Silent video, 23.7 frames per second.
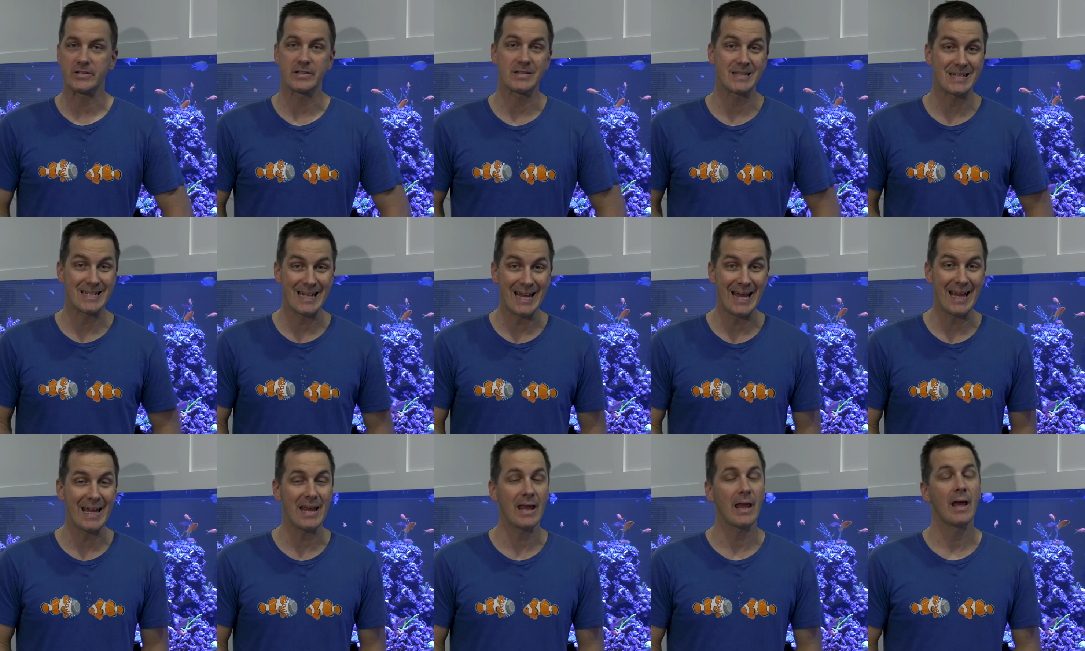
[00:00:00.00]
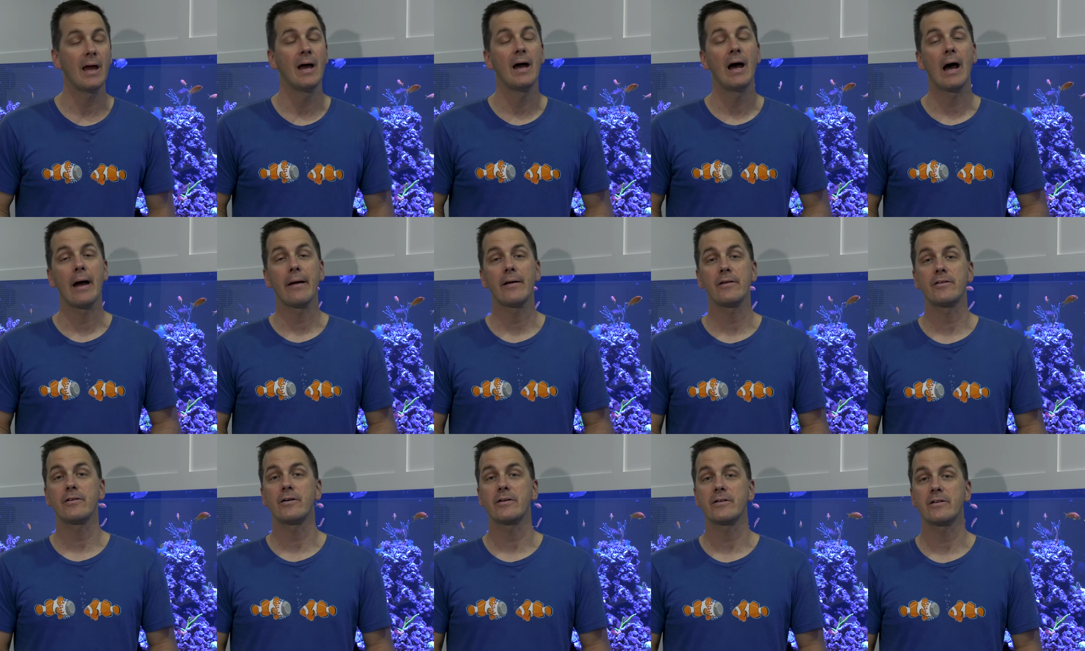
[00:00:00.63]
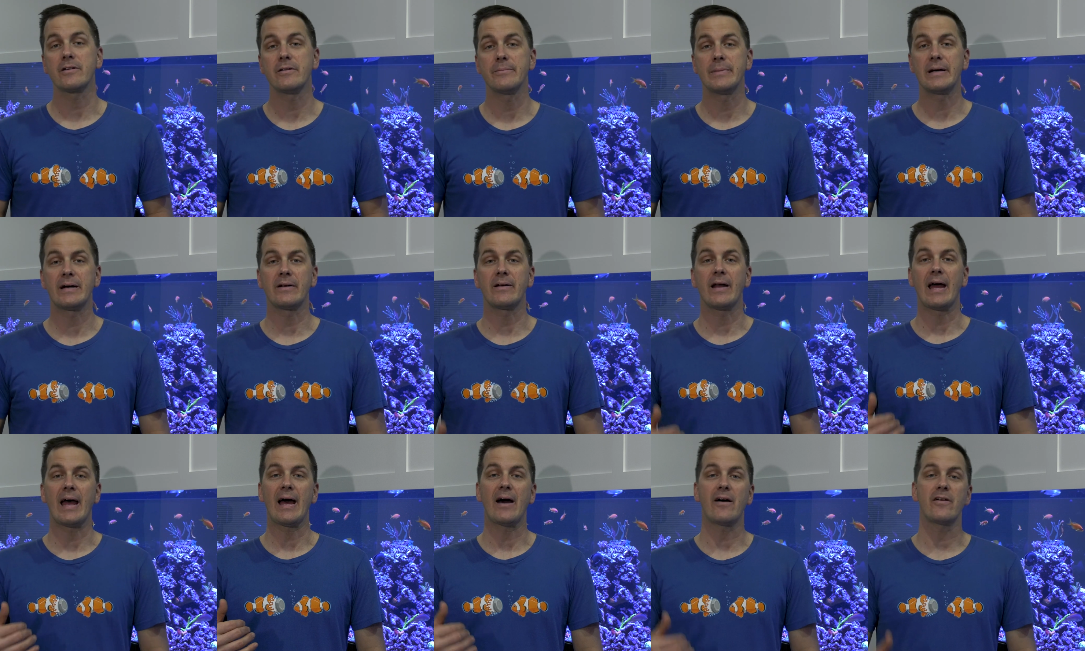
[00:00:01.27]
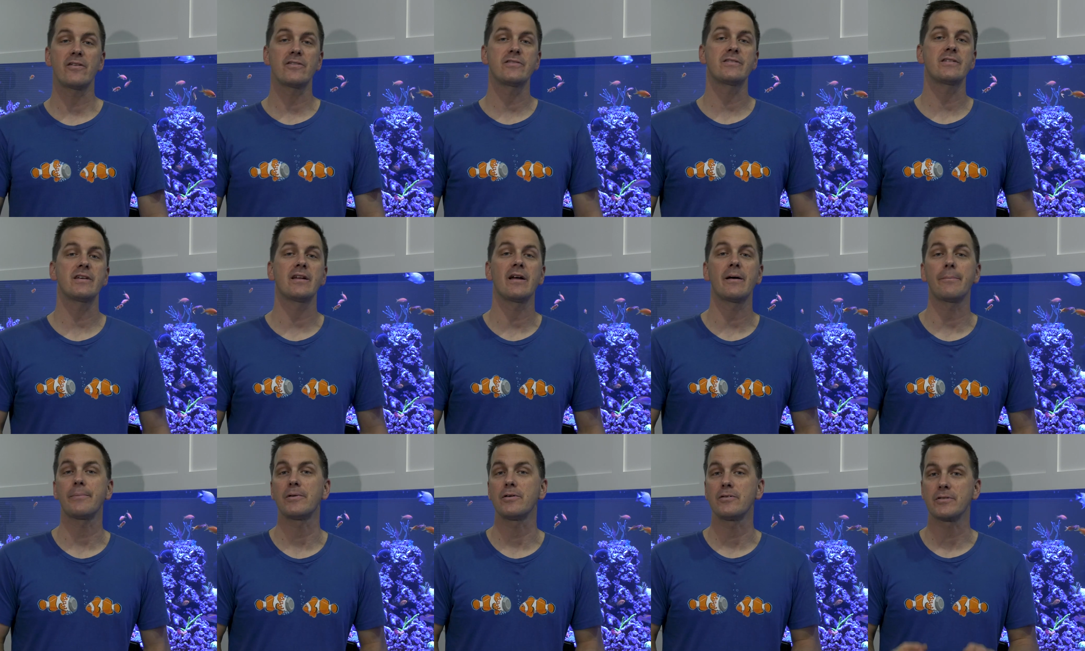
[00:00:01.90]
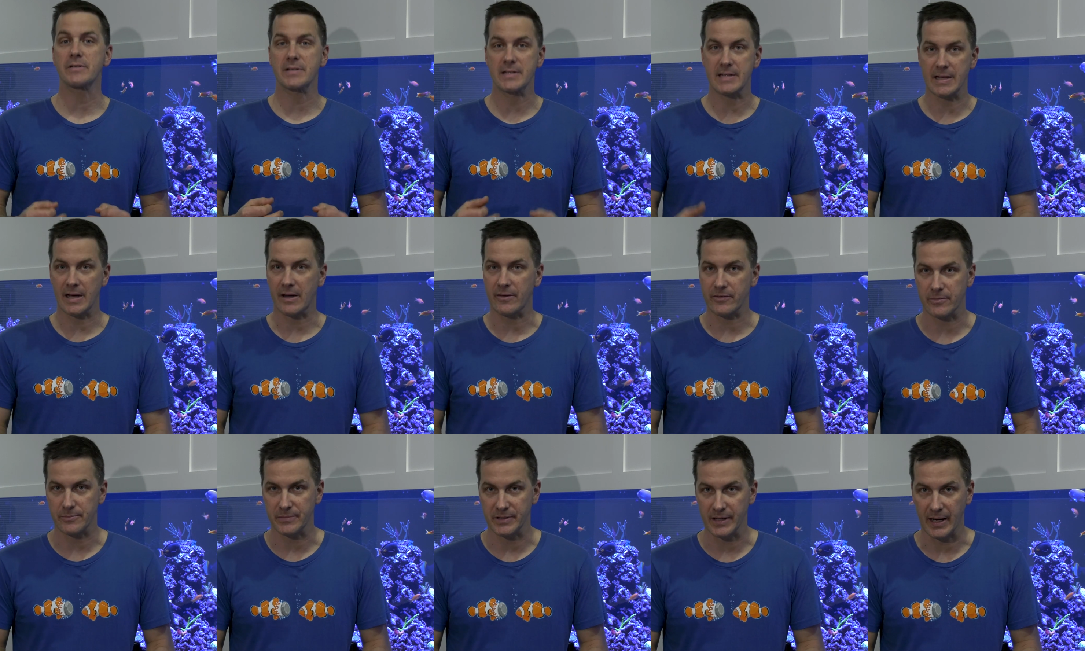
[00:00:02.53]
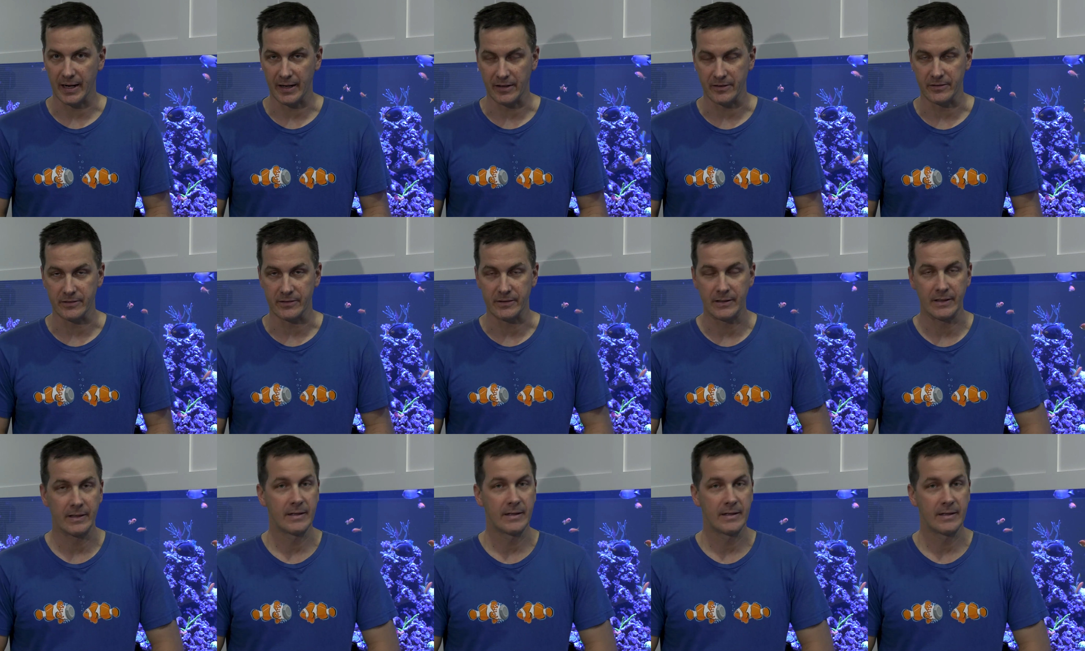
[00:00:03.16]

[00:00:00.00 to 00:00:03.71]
and today I'm going to talk to you about how to set up your calcium reactor.